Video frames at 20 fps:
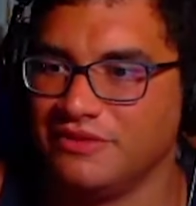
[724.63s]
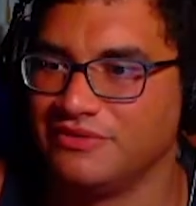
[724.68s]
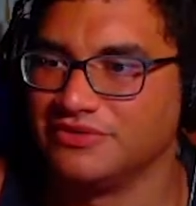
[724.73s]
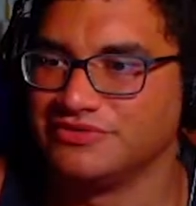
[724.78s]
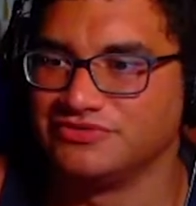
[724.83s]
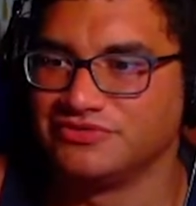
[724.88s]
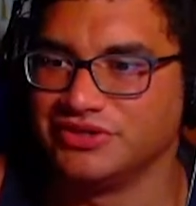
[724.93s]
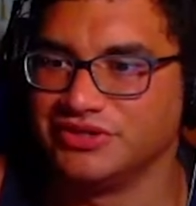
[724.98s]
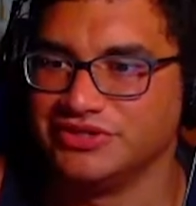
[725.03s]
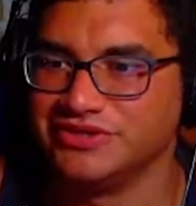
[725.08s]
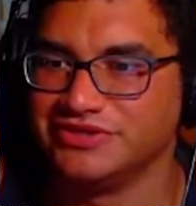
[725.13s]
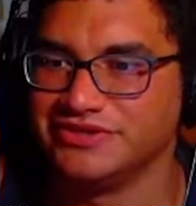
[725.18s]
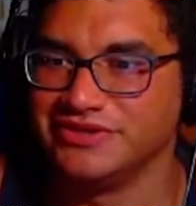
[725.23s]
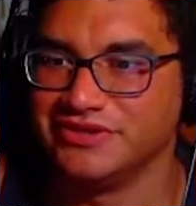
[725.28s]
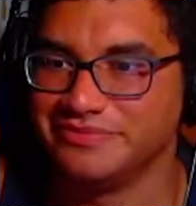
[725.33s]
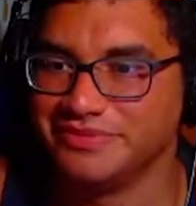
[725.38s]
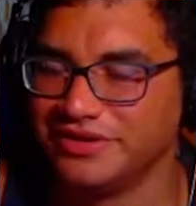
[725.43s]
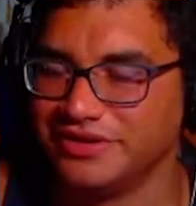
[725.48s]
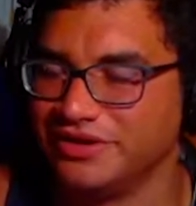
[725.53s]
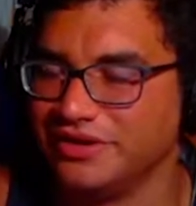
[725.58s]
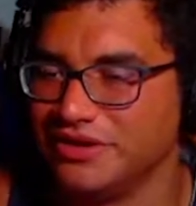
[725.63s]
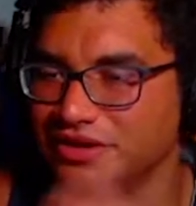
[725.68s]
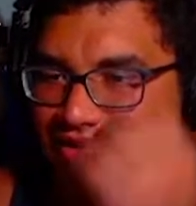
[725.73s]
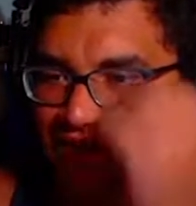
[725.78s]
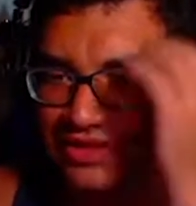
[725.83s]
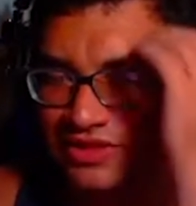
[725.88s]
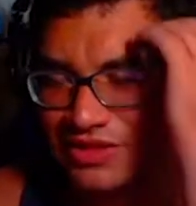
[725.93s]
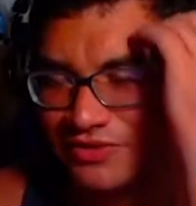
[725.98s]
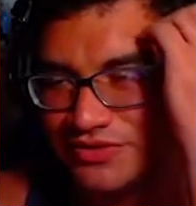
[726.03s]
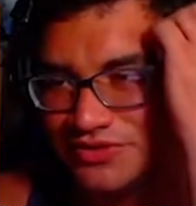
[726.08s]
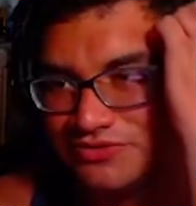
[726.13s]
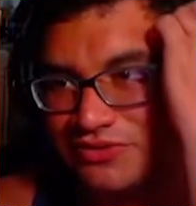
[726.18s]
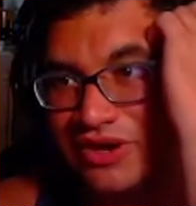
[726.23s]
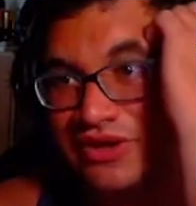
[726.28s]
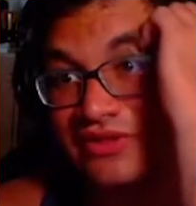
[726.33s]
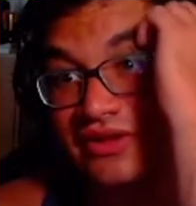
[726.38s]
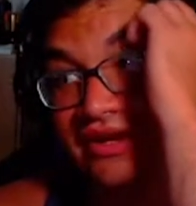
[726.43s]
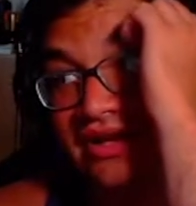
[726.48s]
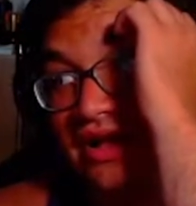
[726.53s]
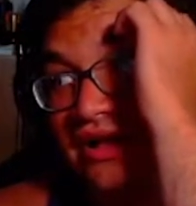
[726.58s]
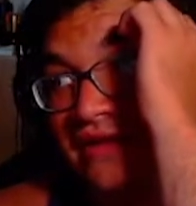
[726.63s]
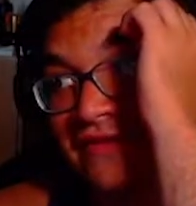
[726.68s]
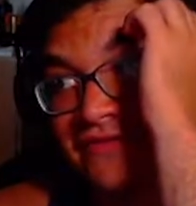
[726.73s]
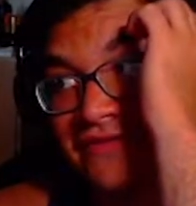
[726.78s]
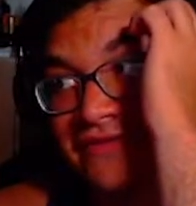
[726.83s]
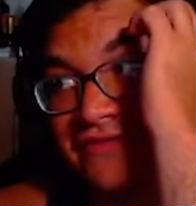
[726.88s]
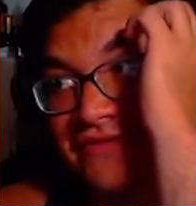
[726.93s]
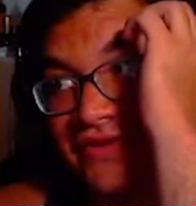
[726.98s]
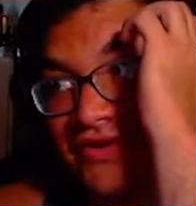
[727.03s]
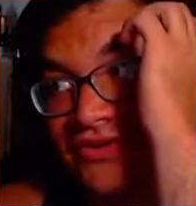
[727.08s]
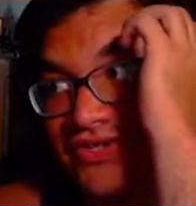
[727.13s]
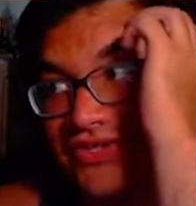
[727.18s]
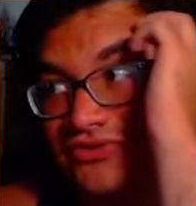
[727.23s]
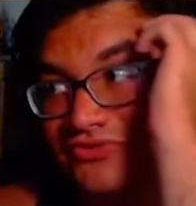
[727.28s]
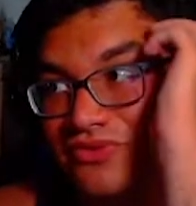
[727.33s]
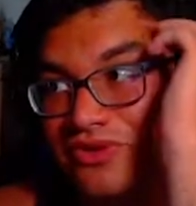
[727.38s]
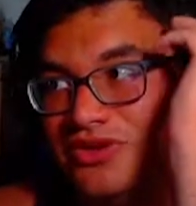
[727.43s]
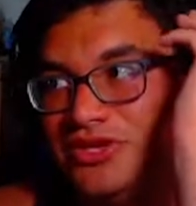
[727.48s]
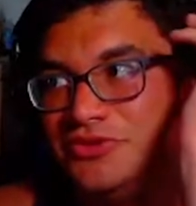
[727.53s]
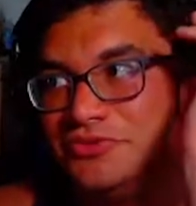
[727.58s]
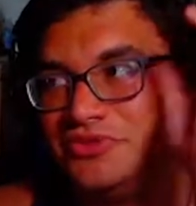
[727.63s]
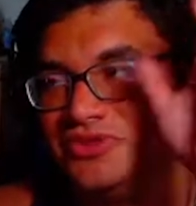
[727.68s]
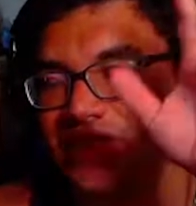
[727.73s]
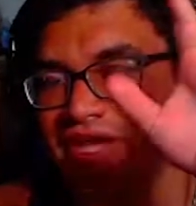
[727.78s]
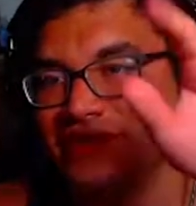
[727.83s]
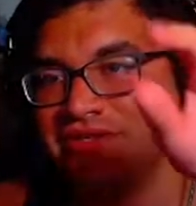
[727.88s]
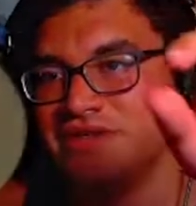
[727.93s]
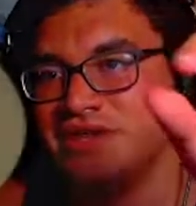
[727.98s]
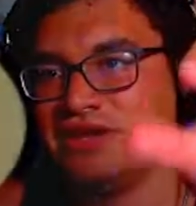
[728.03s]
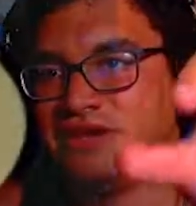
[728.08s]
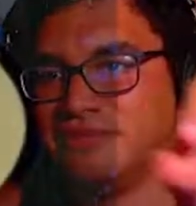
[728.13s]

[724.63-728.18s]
was really stupid. There was one in the console version where you would like take a